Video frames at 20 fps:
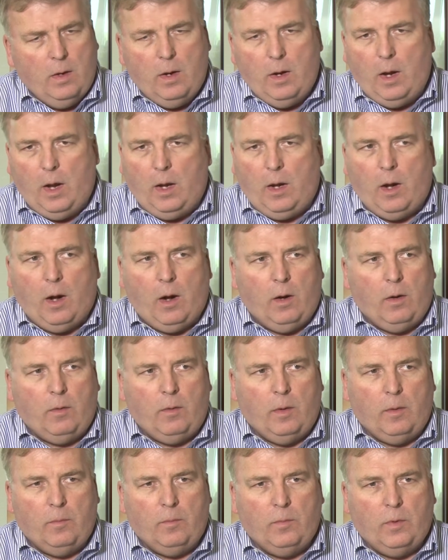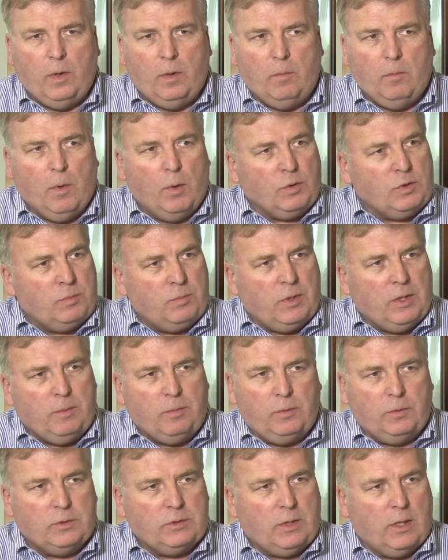In, our, um, in most
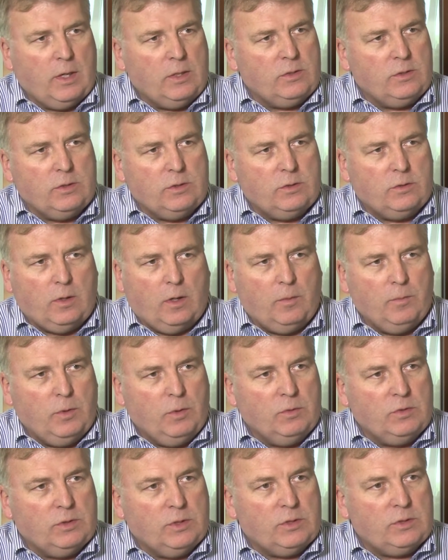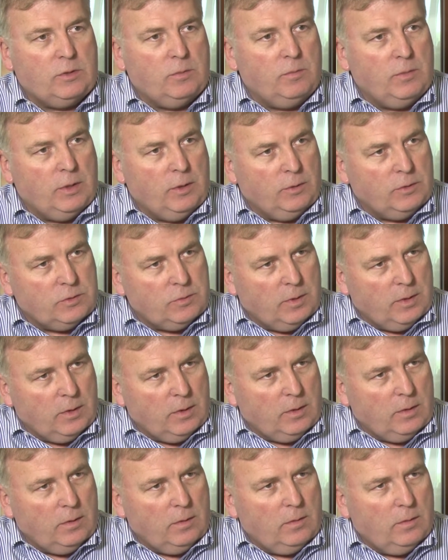people's cases, our immune system deals with
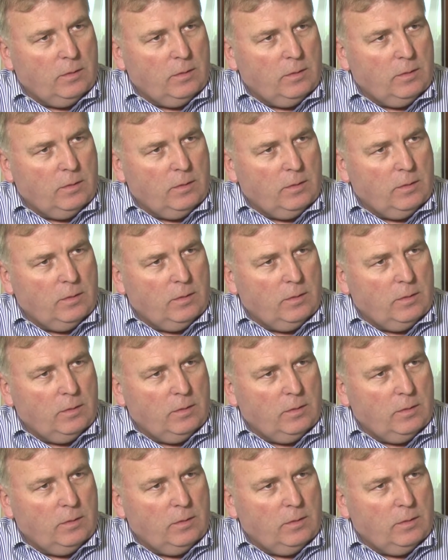it?